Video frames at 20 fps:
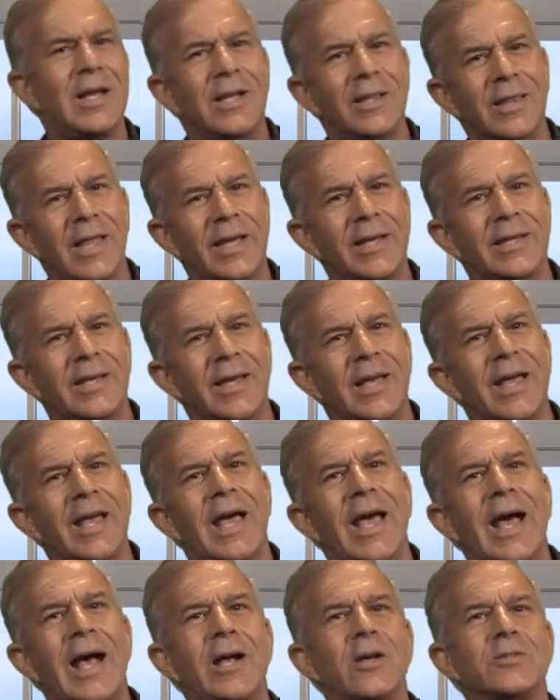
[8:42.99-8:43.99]
Like
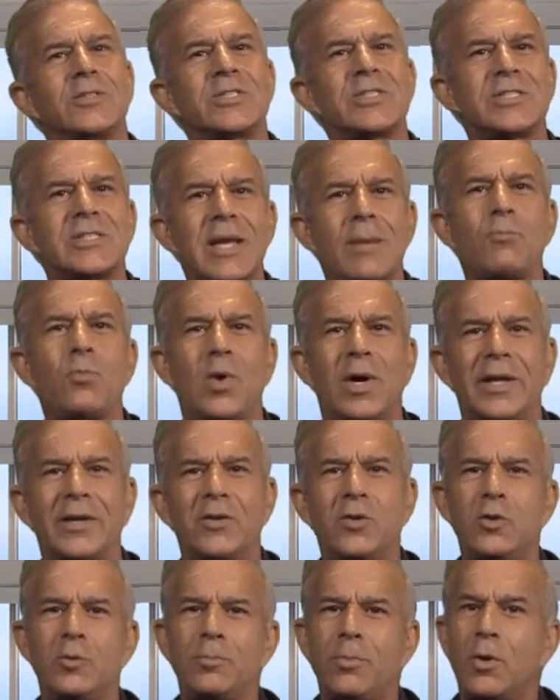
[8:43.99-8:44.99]
how someone
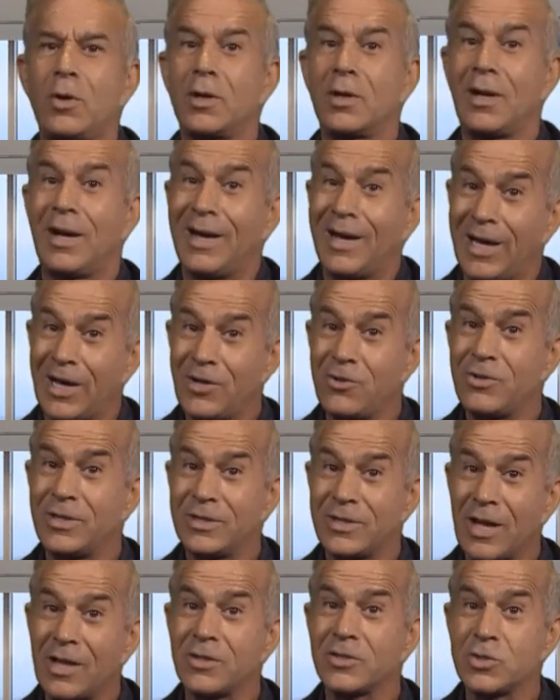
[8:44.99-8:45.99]
who bought
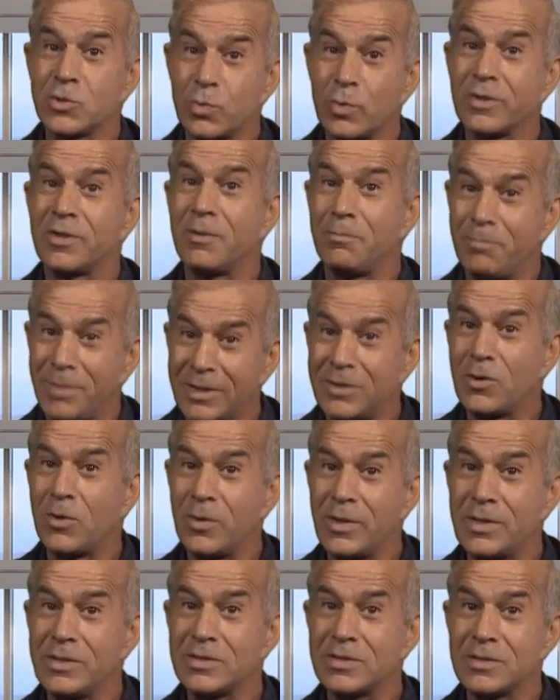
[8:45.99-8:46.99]
$100 worth of
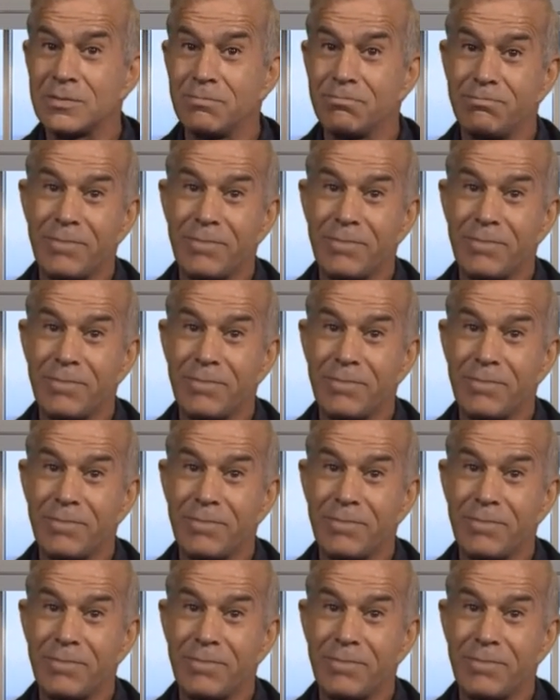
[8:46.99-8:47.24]
Bitcoins